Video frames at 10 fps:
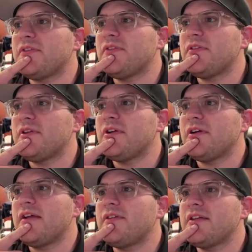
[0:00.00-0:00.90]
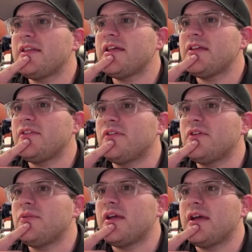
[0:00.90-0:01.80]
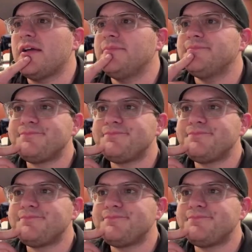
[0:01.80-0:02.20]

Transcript: to do the engraving, and that is okay.